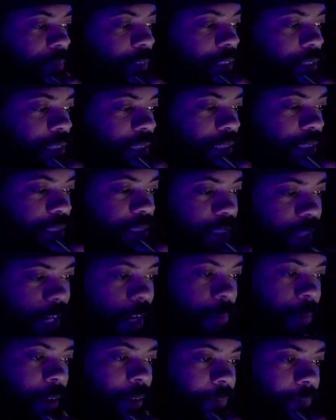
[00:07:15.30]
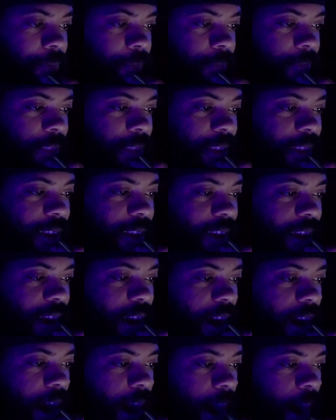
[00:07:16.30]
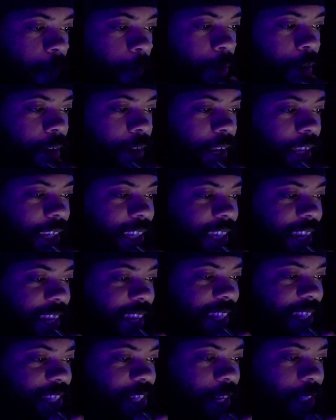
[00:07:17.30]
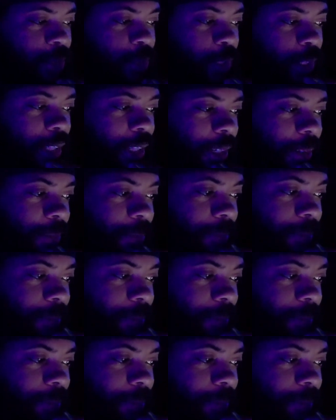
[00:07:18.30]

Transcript: Says, damn it. How are we going to get in touch with them?